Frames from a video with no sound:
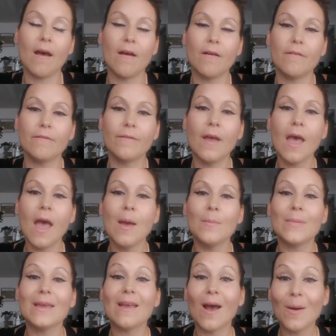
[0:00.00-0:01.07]
of
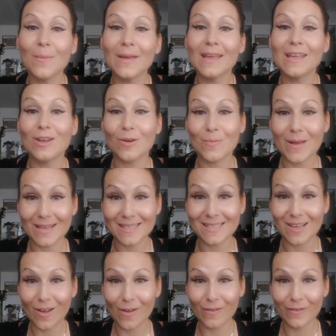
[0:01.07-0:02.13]
becoming your best
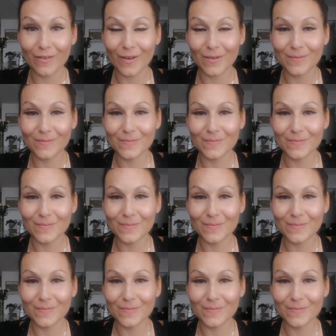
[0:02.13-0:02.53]
self.